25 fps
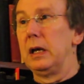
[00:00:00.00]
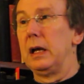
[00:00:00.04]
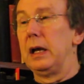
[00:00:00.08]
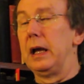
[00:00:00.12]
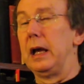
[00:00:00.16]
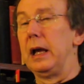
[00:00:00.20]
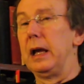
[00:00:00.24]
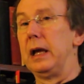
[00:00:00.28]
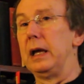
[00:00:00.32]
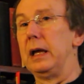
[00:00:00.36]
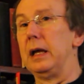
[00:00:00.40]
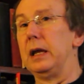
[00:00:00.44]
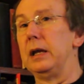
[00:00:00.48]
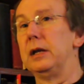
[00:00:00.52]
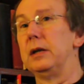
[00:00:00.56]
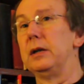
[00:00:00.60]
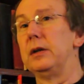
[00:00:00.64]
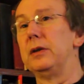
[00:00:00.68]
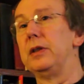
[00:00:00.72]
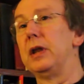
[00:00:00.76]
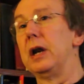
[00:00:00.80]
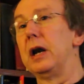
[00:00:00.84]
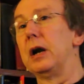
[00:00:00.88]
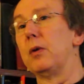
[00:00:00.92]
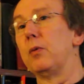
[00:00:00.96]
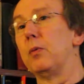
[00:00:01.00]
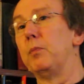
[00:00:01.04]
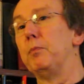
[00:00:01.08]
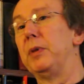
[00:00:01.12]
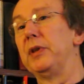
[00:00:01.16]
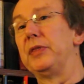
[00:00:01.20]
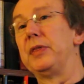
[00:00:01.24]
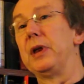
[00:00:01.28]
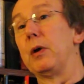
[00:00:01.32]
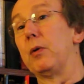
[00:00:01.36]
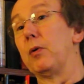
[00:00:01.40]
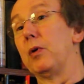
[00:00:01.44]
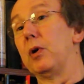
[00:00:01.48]

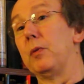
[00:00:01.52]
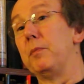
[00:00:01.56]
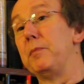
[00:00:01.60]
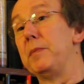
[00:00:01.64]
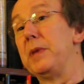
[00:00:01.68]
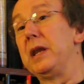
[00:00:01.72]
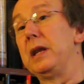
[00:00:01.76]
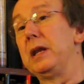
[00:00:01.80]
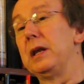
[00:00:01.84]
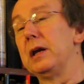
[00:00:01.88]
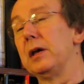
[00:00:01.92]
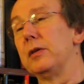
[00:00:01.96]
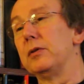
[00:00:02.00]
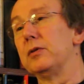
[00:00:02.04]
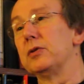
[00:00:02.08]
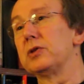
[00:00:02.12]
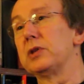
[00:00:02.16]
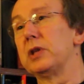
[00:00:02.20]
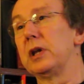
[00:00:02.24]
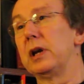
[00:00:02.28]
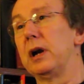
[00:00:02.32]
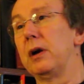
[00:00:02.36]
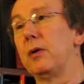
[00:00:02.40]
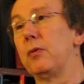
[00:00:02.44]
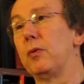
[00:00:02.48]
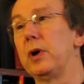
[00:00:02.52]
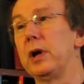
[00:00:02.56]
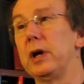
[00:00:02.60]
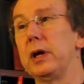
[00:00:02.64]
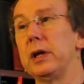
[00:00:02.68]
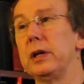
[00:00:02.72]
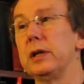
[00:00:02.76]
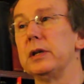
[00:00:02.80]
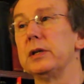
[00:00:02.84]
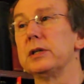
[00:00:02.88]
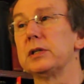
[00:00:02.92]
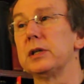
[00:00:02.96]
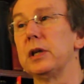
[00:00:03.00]
But there were many others that I
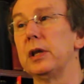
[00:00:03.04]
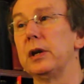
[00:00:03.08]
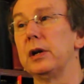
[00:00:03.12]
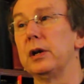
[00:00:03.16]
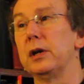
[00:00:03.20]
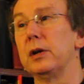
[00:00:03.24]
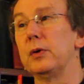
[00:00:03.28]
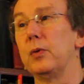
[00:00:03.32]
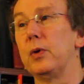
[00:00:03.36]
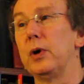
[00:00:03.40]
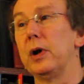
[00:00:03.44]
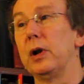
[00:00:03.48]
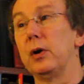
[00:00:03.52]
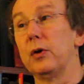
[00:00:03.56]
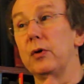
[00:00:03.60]
read and studied as well,